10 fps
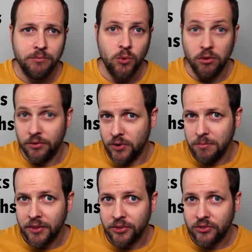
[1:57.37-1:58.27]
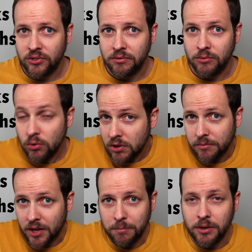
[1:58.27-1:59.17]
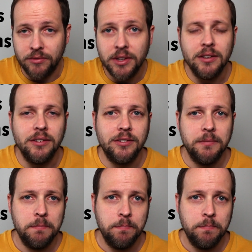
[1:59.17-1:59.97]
or a few months, or a couple of years?